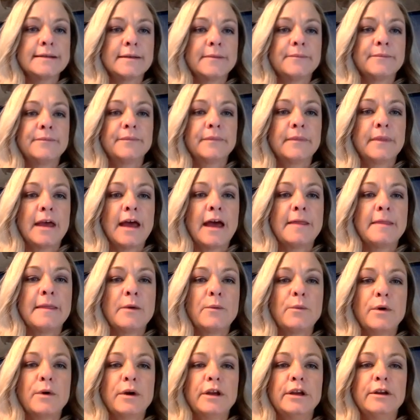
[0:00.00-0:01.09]
awesome. And
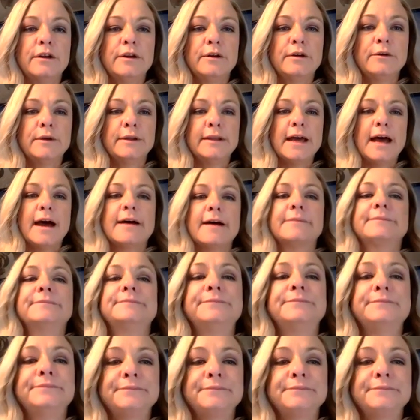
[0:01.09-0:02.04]
then what do you do with that?